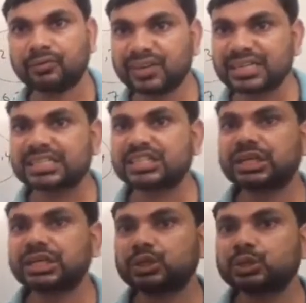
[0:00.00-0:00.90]
First
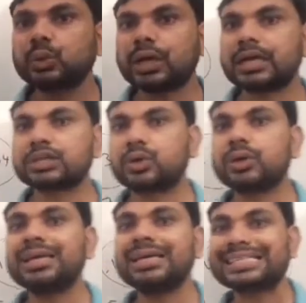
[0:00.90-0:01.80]
shell 2
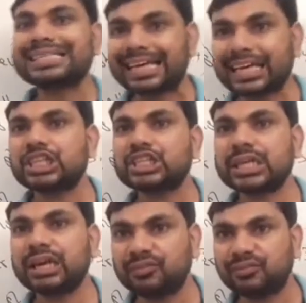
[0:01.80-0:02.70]
electron, second
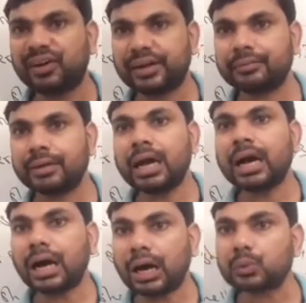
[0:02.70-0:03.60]
shell 5,
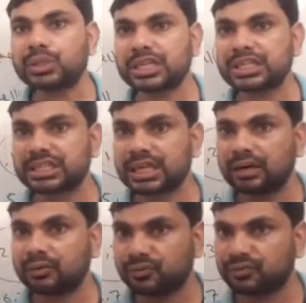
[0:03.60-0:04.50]
outer
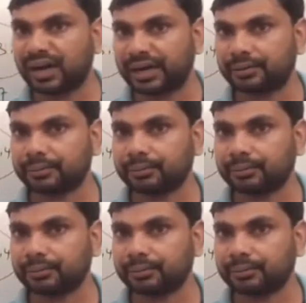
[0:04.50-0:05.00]
shell 5.